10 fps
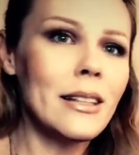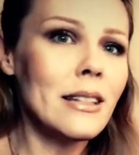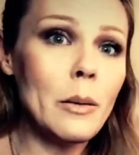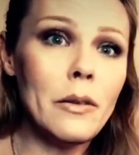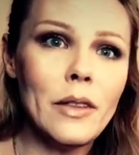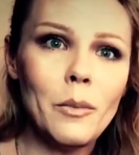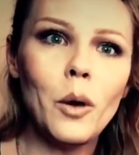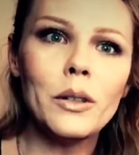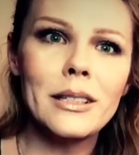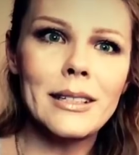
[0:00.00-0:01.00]
And some of them
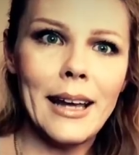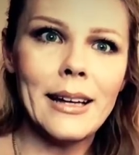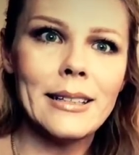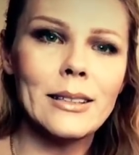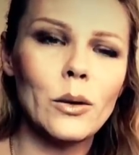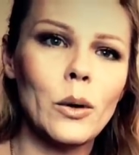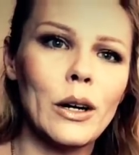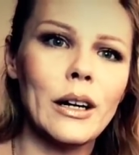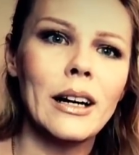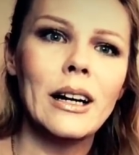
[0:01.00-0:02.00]
hold snakes
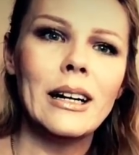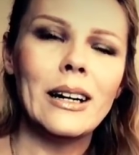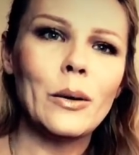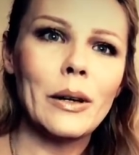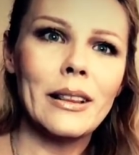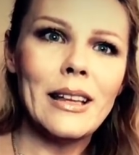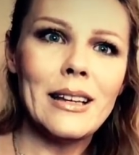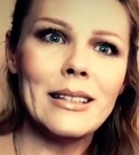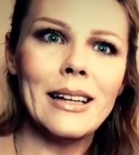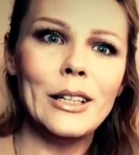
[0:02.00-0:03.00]
or
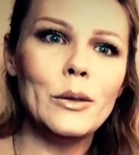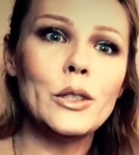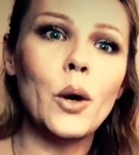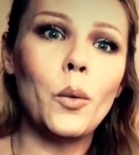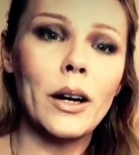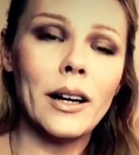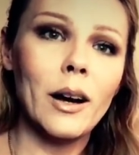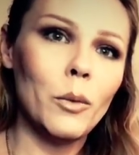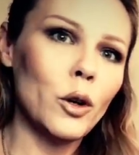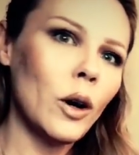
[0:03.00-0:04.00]
things that you don't want to
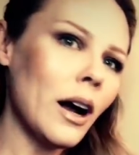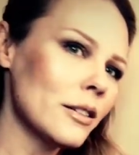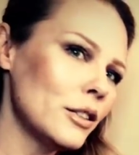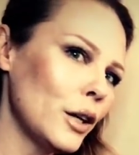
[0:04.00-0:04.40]
come across.